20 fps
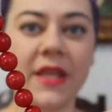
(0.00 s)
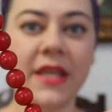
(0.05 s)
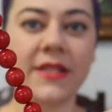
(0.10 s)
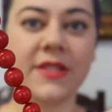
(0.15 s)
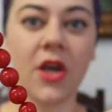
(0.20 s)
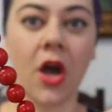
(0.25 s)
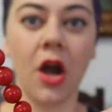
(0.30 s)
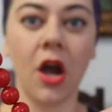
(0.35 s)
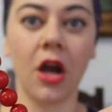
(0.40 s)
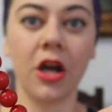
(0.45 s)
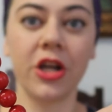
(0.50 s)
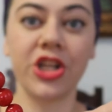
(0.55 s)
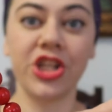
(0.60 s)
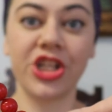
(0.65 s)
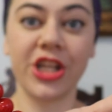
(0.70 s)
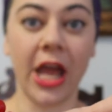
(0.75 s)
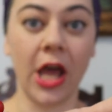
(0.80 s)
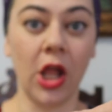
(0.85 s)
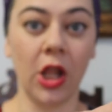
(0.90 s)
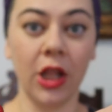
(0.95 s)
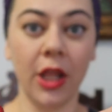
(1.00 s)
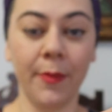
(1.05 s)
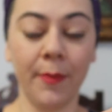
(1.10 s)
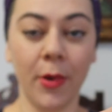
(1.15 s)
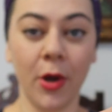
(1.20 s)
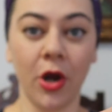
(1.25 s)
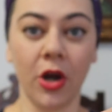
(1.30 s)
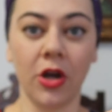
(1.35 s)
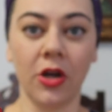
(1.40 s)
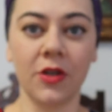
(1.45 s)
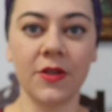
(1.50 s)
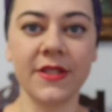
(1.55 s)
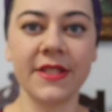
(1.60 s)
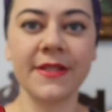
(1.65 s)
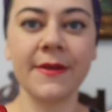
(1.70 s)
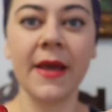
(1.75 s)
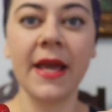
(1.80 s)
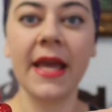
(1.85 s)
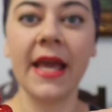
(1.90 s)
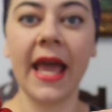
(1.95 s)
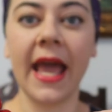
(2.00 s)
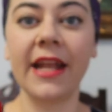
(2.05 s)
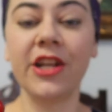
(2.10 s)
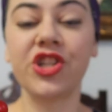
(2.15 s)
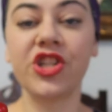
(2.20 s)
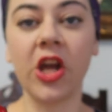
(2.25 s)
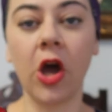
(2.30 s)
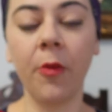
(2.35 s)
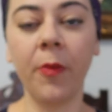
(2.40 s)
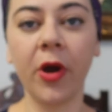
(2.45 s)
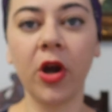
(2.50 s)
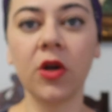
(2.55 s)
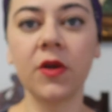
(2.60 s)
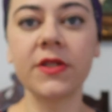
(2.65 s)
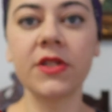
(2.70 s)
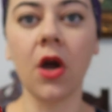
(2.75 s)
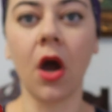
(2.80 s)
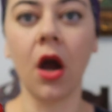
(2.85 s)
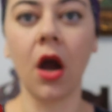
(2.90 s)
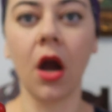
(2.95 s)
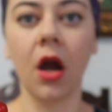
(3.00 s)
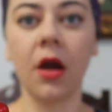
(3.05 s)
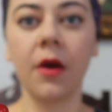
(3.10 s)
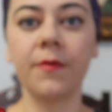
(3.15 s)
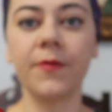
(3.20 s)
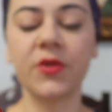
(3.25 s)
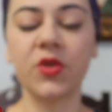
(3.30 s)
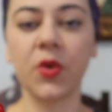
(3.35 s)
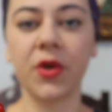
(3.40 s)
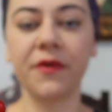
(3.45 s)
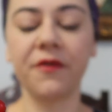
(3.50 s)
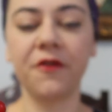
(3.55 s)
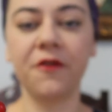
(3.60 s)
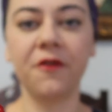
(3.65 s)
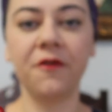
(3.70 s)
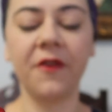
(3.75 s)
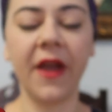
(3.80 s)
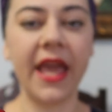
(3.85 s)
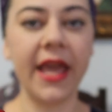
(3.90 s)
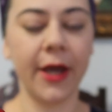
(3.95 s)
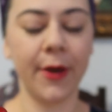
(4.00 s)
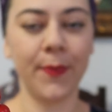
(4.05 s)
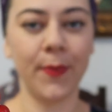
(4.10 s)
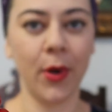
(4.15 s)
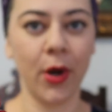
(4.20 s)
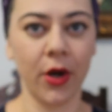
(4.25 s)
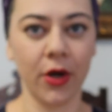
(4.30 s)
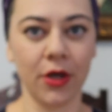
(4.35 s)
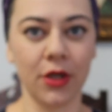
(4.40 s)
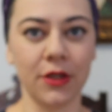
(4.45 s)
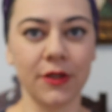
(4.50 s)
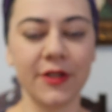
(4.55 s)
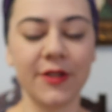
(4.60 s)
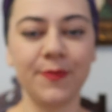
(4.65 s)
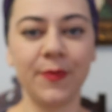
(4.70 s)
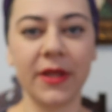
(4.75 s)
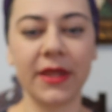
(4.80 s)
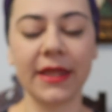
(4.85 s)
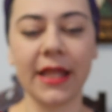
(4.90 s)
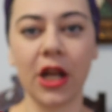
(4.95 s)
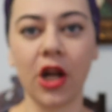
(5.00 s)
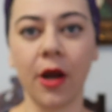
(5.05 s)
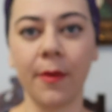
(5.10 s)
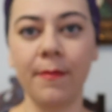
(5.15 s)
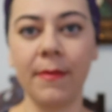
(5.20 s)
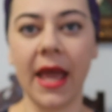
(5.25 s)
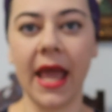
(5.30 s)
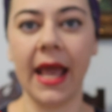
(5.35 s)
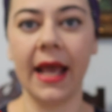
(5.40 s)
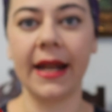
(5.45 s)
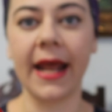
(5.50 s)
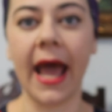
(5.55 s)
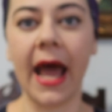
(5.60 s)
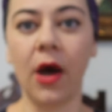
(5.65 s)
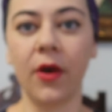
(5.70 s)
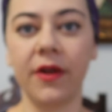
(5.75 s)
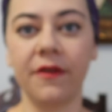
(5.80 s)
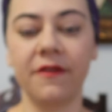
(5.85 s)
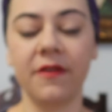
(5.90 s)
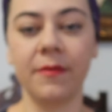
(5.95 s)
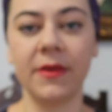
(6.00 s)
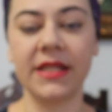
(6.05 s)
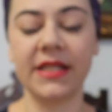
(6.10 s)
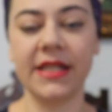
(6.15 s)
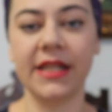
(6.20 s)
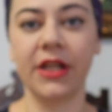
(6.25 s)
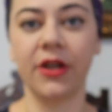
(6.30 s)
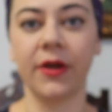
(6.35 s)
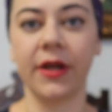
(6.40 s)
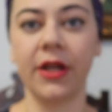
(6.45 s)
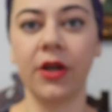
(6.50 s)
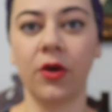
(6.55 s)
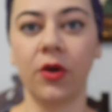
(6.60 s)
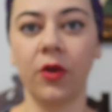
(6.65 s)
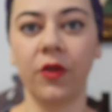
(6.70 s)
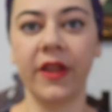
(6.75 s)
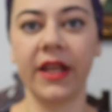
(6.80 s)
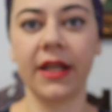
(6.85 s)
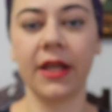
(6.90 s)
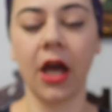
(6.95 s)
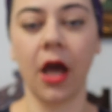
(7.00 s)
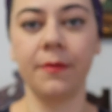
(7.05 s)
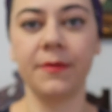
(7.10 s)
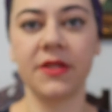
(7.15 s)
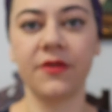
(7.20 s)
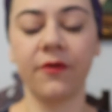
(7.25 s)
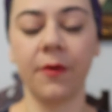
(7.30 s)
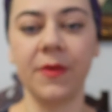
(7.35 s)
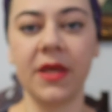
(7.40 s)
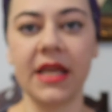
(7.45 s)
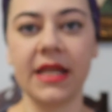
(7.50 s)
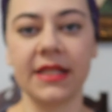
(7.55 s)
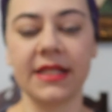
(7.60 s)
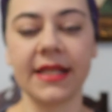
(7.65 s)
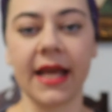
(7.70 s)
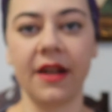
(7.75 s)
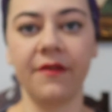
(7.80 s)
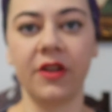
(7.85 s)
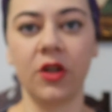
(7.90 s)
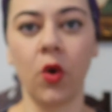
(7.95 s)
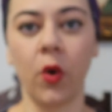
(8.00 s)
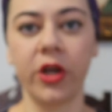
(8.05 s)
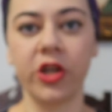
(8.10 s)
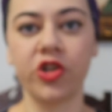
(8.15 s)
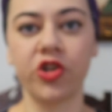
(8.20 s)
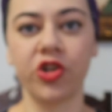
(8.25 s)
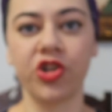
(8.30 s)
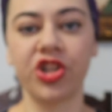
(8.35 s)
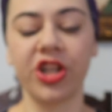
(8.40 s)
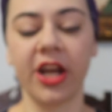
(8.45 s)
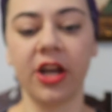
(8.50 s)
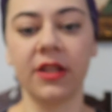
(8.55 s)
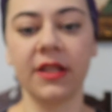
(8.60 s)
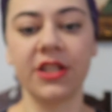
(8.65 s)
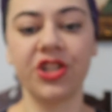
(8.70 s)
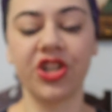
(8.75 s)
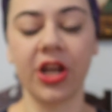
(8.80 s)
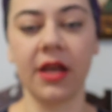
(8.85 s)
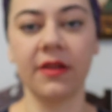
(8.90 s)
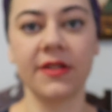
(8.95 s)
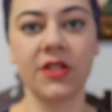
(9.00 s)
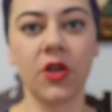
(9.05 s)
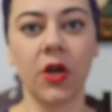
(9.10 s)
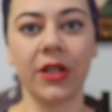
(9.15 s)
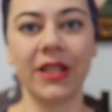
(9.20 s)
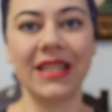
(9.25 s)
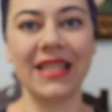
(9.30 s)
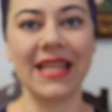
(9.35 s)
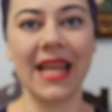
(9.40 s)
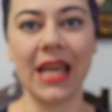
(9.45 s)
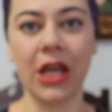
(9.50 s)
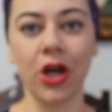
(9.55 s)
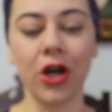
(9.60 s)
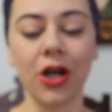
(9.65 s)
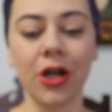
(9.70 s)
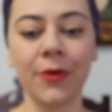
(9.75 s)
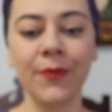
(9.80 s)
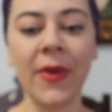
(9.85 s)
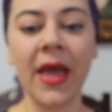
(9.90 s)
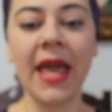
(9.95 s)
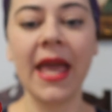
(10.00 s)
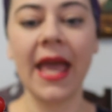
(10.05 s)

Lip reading: these are shell pearls. And shell pearls are sort of fake pearls, but that are made out of the material that comes from the inside of an oyster shell. It's called nacre.